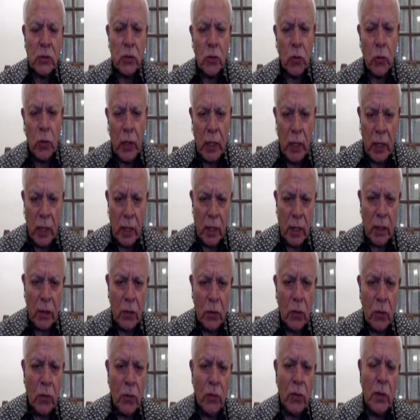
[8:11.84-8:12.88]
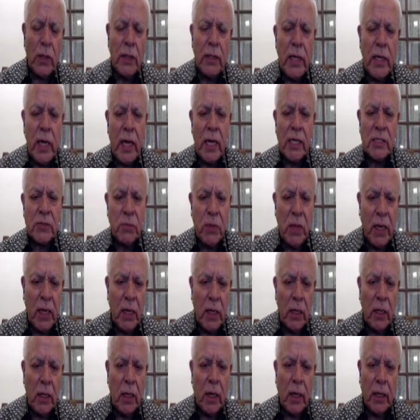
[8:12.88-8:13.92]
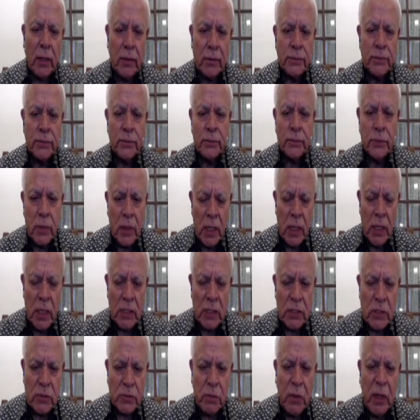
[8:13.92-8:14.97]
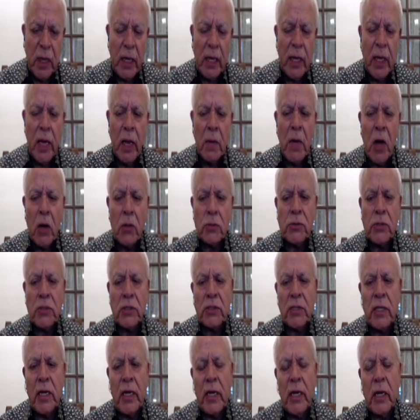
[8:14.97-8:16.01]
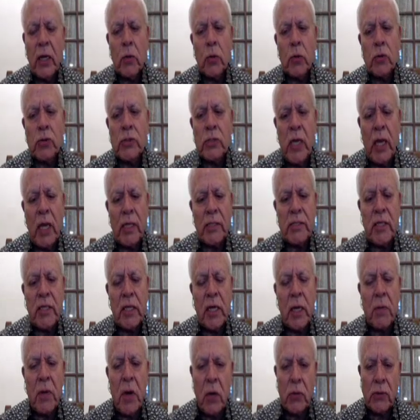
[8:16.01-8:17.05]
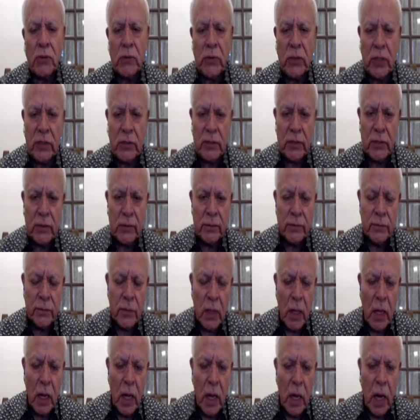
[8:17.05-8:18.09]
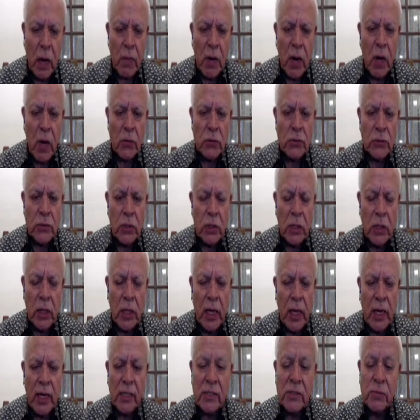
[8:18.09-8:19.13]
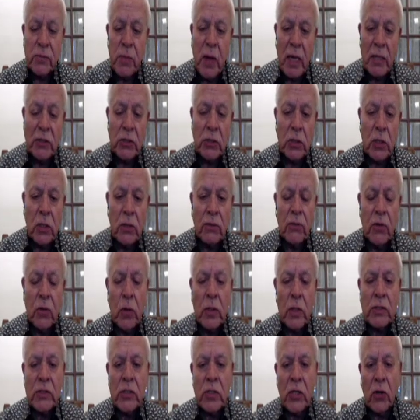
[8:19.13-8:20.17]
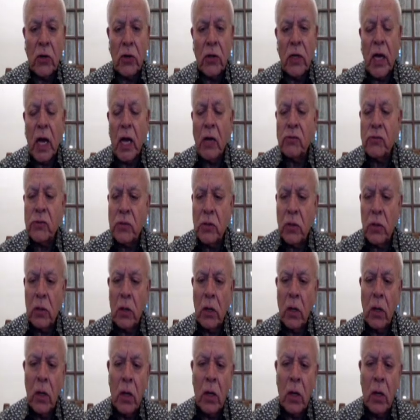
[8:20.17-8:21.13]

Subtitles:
growing? You know, India has been speaking about it and negotiating about it, about an expansion of the UN Security Council